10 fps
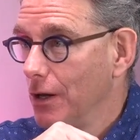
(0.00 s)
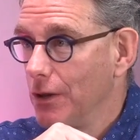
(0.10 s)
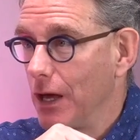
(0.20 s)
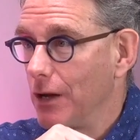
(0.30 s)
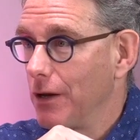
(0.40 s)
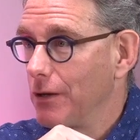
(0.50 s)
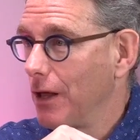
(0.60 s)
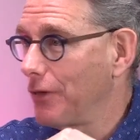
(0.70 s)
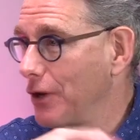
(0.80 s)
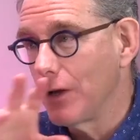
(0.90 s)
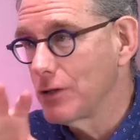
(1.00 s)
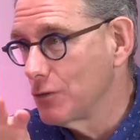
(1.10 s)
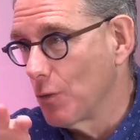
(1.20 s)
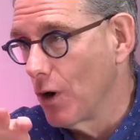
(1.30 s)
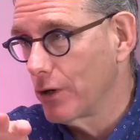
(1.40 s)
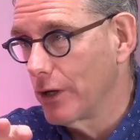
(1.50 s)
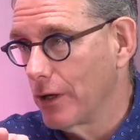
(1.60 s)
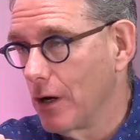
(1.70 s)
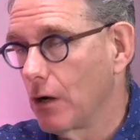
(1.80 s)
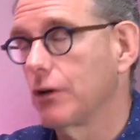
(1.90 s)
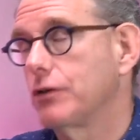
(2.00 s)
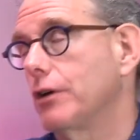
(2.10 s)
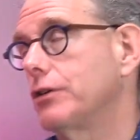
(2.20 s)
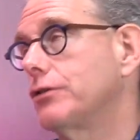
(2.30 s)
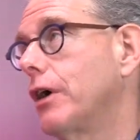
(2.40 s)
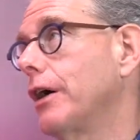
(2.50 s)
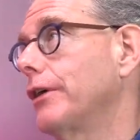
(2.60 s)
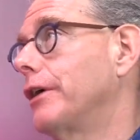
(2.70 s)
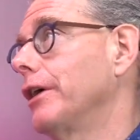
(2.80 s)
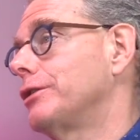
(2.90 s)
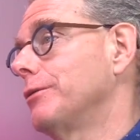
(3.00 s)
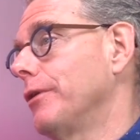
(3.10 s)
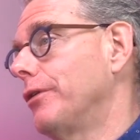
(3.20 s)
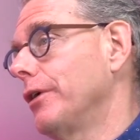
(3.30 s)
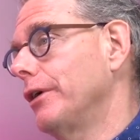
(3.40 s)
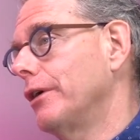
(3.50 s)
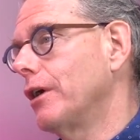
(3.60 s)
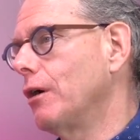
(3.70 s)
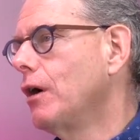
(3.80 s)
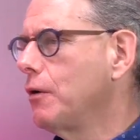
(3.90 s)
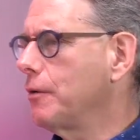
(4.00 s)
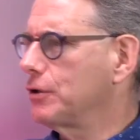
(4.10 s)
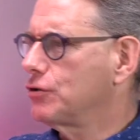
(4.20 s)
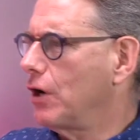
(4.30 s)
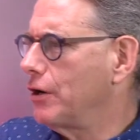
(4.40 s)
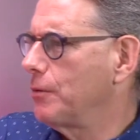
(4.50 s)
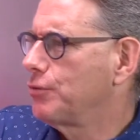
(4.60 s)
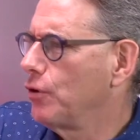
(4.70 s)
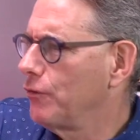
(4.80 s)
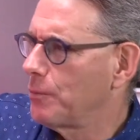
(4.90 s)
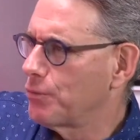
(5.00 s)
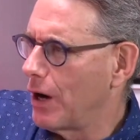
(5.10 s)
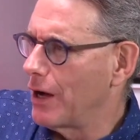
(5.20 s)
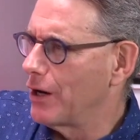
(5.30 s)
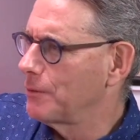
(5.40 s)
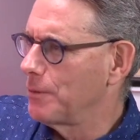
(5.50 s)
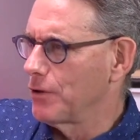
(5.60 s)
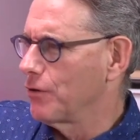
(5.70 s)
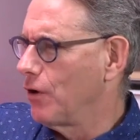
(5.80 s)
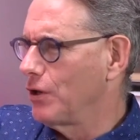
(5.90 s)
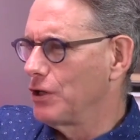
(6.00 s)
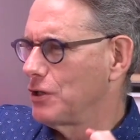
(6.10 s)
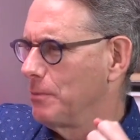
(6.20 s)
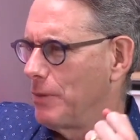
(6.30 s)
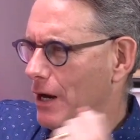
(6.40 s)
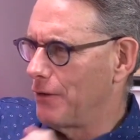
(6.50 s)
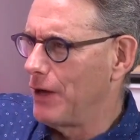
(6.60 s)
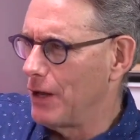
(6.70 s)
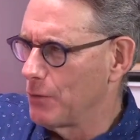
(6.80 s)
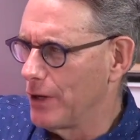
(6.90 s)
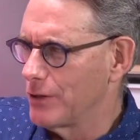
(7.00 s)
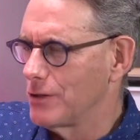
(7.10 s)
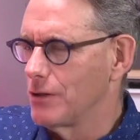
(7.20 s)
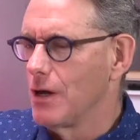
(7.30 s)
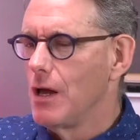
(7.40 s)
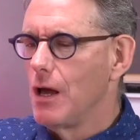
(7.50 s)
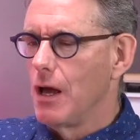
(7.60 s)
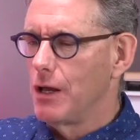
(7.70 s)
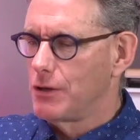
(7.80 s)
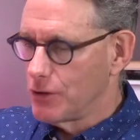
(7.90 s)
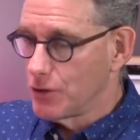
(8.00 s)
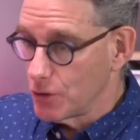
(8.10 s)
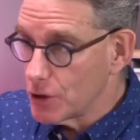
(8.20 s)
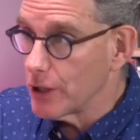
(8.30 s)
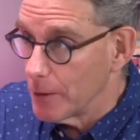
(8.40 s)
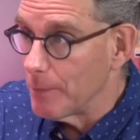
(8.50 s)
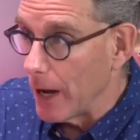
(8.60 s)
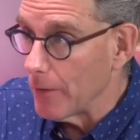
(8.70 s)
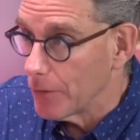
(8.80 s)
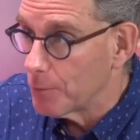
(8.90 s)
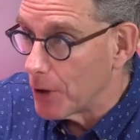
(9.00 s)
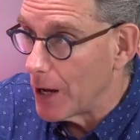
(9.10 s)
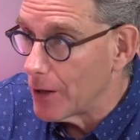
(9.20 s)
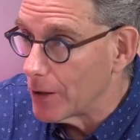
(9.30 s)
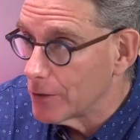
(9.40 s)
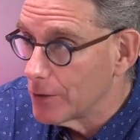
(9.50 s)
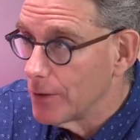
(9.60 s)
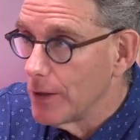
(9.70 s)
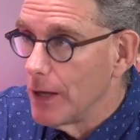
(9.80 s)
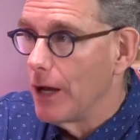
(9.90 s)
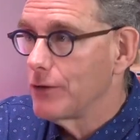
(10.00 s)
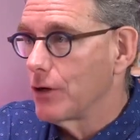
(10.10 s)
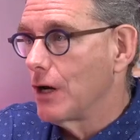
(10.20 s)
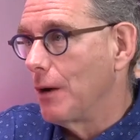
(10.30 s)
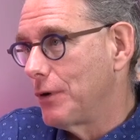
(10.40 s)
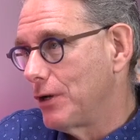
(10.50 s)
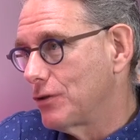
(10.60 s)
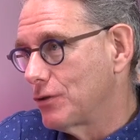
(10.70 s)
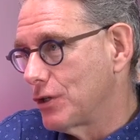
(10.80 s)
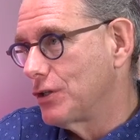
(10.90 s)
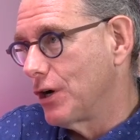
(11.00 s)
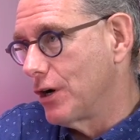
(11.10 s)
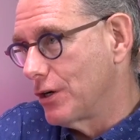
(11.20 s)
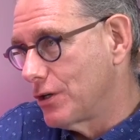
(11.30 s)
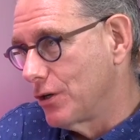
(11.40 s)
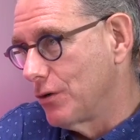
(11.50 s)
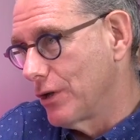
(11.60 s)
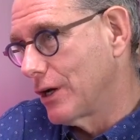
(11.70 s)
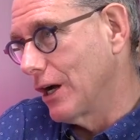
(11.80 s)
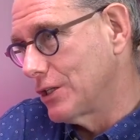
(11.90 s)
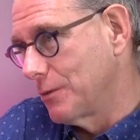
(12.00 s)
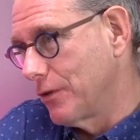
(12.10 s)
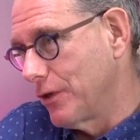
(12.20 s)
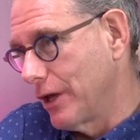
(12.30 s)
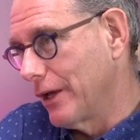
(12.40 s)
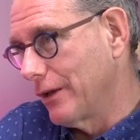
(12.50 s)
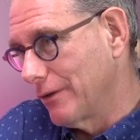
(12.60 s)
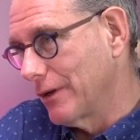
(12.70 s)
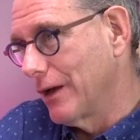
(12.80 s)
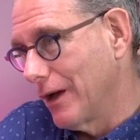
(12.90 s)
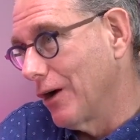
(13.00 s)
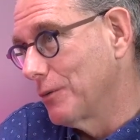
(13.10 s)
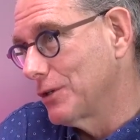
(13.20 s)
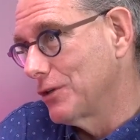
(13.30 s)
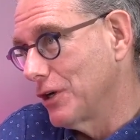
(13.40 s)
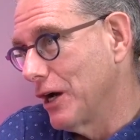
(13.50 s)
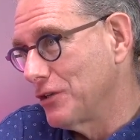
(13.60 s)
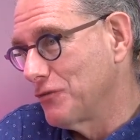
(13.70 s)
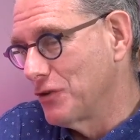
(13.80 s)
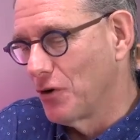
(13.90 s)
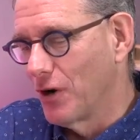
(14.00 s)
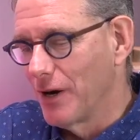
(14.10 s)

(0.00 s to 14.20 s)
That nothing else is working. Okay, so let's try the customer thing. We've been trying to improve the product, but there are all these competitive headwinds, and it's usually about the product. And so companies usually turn to the customer thing almost as a last resort.